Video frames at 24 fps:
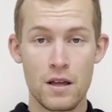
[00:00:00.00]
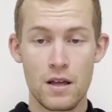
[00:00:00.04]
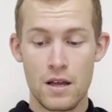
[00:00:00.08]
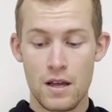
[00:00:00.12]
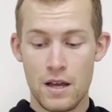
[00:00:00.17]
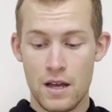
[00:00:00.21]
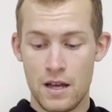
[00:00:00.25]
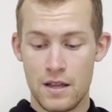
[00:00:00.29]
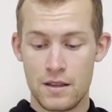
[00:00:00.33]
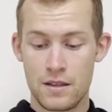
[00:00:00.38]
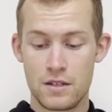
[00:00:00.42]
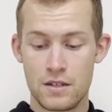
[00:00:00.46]

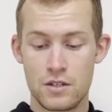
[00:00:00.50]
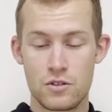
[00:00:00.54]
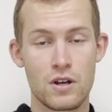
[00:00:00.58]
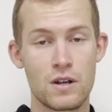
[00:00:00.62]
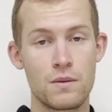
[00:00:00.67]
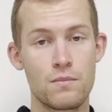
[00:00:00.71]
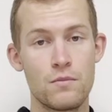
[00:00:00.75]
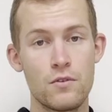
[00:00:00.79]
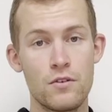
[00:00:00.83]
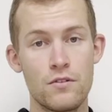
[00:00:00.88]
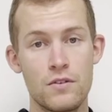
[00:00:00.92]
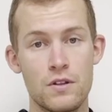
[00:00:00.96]
and then try and
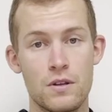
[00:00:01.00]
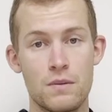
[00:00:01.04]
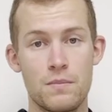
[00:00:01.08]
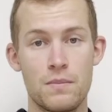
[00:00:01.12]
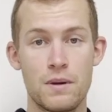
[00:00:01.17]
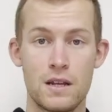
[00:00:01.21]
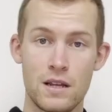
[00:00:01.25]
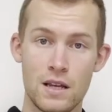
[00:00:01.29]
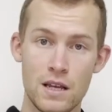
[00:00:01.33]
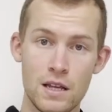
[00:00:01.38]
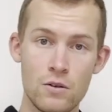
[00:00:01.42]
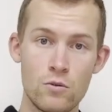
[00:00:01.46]
move it a bit
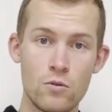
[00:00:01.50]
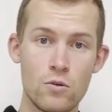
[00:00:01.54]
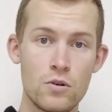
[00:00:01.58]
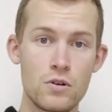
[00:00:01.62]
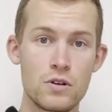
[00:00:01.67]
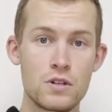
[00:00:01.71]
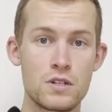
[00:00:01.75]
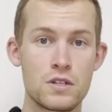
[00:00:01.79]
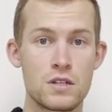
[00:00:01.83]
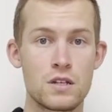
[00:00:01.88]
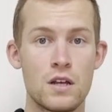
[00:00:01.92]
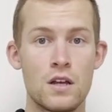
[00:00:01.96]

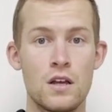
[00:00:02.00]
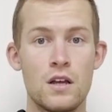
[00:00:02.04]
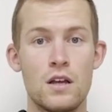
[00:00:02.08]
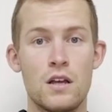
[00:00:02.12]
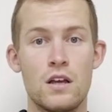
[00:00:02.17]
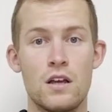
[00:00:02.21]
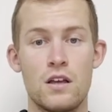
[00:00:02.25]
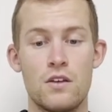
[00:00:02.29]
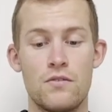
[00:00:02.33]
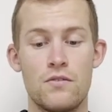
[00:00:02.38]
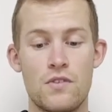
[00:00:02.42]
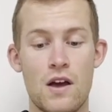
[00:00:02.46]
inwards
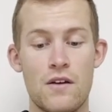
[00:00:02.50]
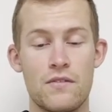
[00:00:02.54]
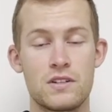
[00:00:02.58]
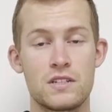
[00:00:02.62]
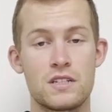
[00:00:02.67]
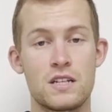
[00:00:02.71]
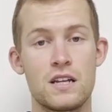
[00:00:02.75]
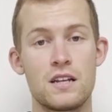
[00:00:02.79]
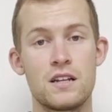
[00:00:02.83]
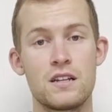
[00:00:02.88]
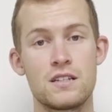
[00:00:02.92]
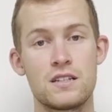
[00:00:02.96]
if you have a
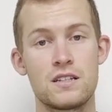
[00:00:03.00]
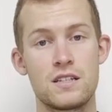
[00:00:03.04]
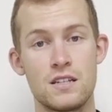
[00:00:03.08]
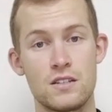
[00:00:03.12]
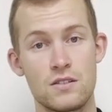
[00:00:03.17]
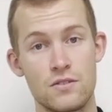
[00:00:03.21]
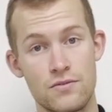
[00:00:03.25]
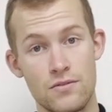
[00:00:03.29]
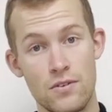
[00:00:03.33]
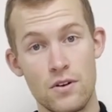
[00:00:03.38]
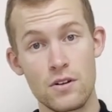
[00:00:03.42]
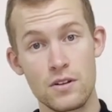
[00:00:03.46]
tendency to
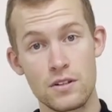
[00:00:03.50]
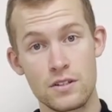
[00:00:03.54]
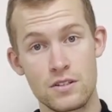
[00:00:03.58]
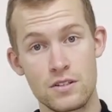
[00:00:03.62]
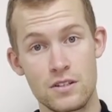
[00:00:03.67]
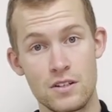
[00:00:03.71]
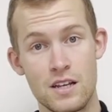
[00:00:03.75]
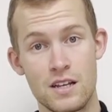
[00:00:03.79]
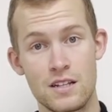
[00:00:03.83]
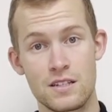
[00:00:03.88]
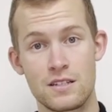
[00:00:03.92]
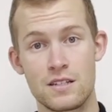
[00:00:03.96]
falling to
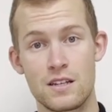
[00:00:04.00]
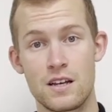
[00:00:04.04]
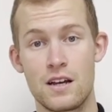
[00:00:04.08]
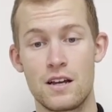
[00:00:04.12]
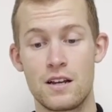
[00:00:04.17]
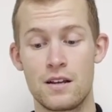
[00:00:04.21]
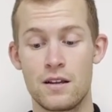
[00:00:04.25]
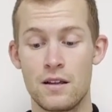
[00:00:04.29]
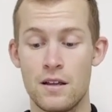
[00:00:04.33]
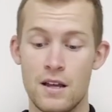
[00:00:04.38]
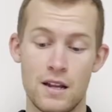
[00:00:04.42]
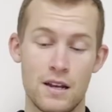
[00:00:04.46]
the inside,
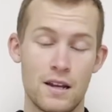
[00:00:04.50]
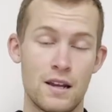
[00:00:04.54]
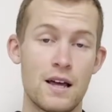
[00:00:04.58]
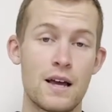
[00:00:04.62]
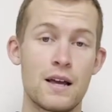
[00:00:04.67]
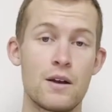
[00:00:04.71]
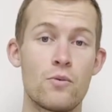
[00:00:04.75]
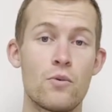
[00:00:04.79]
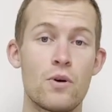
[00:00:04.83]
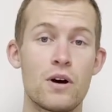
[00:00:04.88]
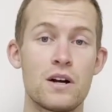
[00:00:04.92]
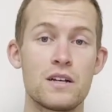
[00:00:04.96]
and
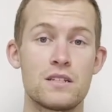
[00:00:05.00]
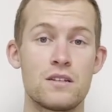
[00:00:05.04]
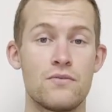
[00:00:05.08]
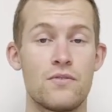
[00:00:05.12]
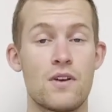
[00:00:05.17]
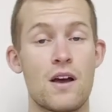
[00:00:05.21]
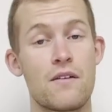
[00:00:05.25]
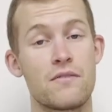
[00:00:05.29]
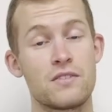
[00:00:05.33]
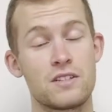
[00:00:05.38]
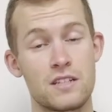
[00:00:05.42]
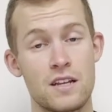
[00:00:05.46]
likewise if you
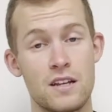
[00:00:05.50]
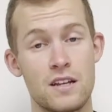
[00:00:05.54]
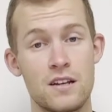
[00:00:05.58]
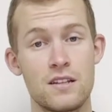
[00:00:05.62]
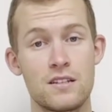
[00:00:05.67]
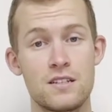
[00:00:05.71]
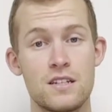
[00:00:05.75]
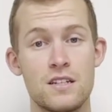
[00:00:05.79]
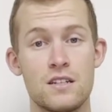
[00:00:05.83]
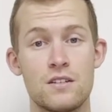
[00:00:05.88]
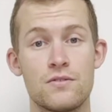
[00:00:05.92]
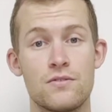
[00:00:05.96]
have a
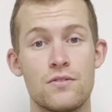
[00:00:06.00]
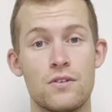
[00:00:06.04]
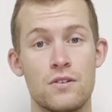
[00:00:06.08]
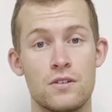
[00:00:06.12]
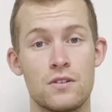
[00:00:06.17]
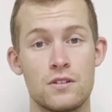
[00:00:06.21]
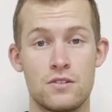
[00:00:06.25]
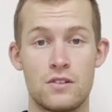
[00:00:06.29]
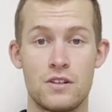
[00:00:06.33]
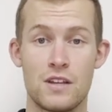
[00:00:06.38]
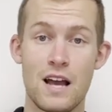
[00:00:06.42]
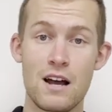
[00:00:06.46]
tendency to falling
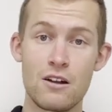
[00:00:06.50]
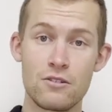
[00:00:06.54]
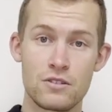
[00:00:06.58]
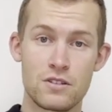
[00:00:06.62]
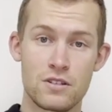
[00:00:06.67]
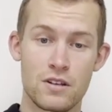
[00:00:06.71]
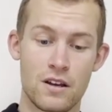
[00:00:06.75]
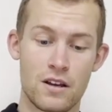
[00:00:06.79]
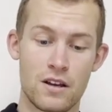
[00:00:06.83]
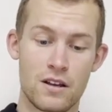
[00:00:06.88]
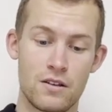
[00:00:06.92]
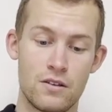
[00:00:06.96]
to the
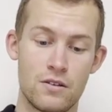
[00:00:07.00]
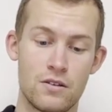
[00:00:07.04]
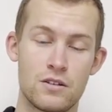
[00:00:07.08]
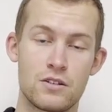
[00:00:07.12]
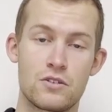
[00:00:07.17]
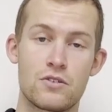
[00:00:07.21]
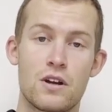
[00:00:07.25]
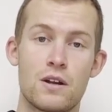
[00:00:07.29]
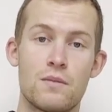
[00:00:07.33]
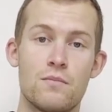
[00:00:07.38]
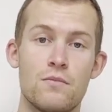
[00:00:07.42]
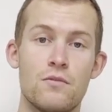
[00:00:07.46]
outside, you can
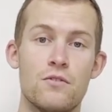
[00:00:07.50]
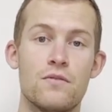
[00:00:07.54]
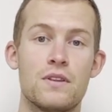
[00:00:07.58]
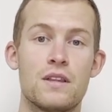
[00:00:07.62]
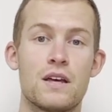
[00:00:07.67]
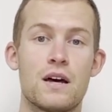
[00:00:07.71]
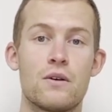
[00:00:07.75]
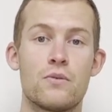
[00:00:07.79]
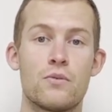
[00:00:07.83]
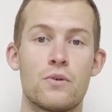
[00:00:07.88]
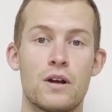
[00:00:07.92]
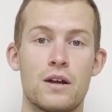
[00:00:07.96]
try and move it
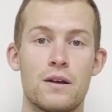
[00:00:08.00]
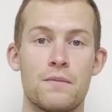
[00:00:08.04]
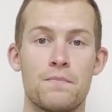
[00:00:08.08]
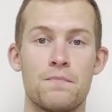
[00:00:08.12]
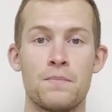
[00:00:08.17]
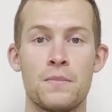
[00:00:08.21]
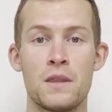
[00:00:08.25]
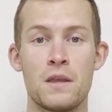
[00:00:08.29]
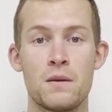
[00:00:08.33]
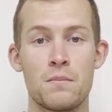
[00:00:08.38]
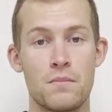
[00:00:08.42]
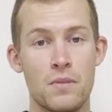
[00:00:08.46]
that way.
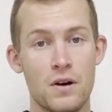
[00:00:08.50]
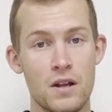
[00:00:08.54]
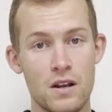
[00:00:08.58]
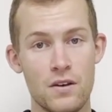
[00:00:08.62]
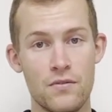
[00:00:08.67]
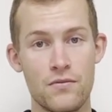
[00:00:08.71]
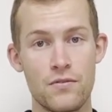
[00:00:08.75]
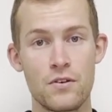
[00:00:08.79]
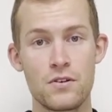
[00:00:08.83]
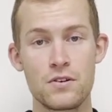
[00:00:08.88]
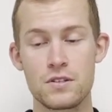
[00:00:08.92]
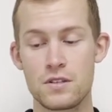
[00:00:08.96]
But at
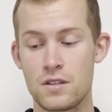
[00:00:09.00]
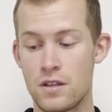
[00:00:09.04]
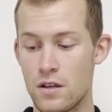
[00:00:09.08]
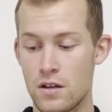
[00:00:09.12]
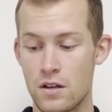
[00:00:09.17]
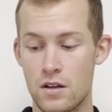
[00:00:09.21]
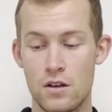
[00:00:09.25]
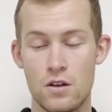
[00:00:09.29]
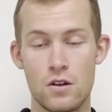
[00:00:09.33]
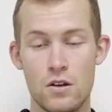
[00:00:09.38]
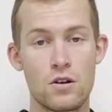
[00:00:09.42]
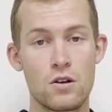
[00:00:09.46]
first,
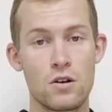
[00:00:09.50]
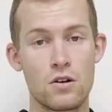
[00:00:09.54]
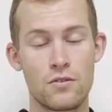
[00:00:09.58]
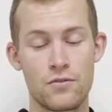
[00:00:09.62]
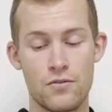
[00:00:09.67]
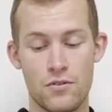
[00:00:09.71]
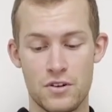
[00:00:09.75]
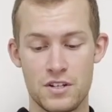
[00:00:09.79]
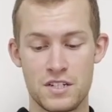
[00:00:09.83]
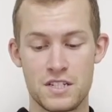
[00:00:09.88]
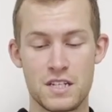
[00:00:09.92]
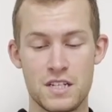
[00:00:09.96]
go for
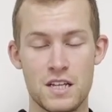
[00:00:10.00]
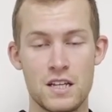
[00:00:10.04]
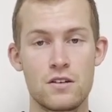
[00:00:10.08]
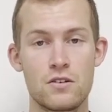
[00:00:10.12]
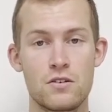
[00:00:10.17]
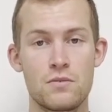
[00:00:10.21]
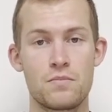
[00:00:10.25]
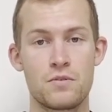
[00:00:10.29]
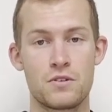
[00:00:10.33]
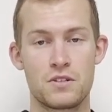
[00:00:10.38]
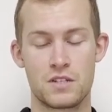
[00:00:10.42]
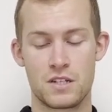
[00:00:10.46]
a centered
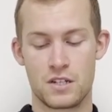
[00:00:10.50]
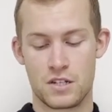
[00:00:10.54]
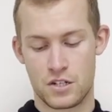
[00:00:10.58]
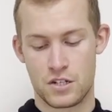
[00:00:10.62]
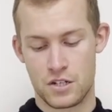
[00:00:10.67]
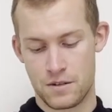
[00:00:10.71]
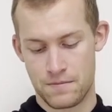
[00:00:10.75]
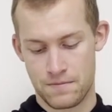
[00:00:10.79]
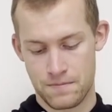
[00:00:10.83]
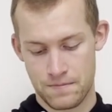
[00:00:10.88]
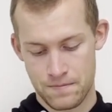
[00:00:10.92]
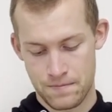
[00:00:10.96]
position.
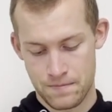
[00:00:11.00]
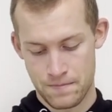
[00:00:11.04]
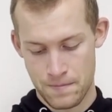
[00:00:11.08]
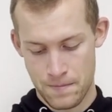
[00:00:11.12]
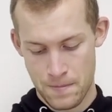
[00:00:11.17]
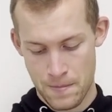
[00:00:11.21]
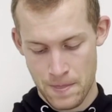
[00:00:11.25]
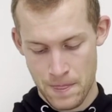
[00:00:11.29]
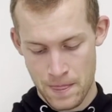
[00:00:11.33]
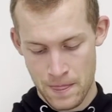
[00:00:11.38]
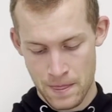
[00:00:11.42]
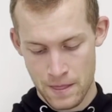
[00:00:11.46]
I'm
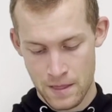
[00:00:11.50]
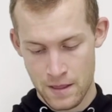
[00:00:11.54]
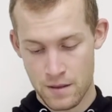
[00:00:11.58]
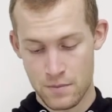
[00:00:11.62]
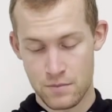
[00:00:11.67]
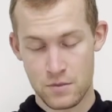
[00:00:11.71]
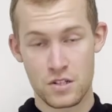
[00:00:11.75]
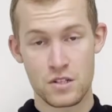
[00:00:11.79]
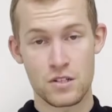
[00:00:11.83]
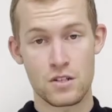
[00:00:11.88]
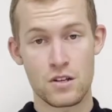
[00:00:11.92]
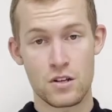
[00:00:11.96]

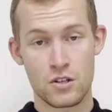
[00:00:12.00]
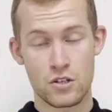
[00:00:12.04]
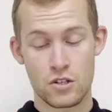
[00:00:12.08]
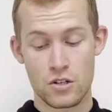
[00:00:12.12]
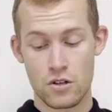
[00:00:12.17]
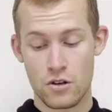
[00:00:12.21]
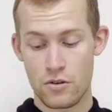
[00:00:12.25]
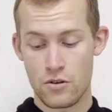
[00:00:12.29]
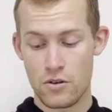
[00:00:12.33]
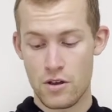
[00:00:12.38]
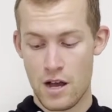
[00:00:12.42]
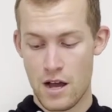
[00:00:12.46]
just going to show
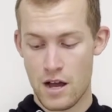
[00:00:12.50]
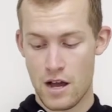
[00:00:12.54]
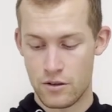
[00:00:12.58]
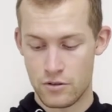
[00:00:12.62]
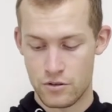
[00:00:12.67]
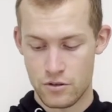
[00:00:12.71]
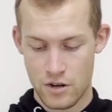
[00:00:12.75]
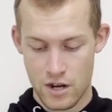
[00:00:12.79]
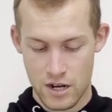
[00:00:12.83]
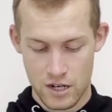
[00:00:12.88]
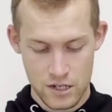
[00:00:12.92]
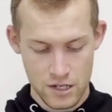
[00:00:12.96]
you how to
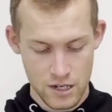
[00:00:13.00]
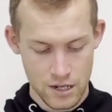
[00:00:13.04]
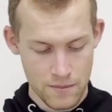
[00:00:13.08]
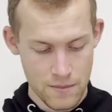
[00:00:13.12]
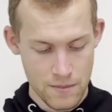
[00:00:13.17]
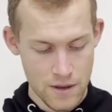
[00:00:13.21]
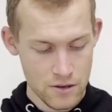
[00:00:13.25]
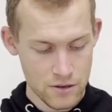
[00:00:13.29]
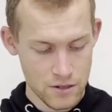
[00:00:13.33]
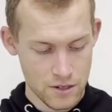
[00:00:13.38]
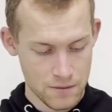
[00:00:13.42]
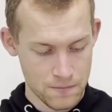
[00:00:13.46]
actually
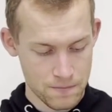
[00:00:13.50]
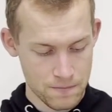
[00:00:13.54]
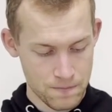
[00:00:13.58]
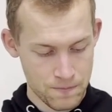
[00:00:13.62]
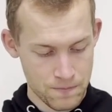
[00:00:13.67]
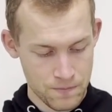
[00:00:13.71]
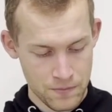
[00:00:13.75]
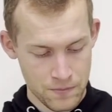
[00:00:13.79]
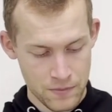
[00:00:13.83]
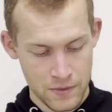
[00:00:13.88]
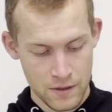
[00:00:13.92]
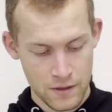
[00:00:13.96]
mount it.
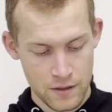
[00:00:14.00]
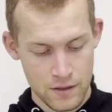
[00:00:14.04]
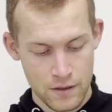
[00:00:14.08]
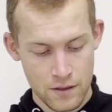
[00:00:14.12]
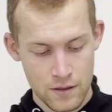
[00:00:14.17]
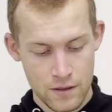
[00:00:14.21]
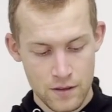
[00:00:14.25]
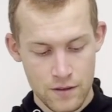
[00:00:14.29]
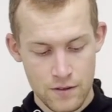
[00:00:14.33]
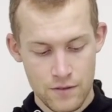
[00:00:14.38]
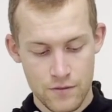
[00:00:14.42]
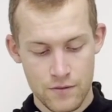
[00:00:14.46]

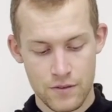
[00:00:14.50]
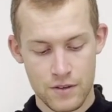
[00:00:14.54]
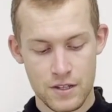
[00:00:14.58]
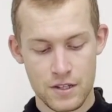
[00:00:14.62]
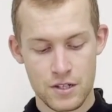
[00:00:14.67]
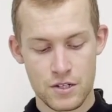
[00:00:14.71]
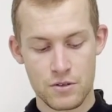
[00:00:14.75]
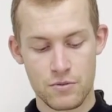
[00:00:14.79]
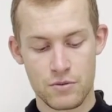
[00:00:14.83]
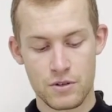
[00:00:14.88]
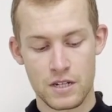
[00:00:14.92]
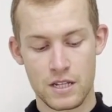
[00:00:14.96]
For this
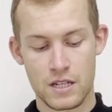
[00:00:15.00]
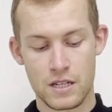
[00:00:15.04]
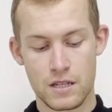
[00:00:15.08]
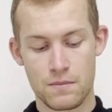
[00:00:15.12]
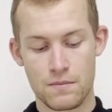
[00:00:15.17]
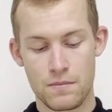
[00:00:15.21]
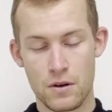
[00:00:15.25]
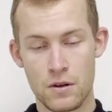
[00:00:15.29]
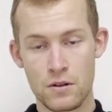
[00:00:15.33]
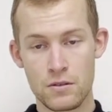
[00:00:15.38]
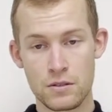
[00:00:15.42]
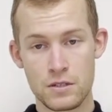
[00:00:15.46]
you would need the
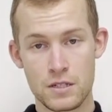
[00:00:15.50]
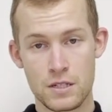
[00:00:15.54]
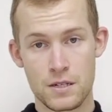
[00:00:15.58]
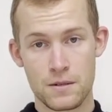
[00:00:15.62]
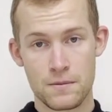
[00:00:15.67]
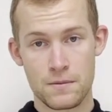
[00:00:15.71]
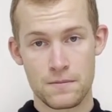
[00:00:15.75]
bolts,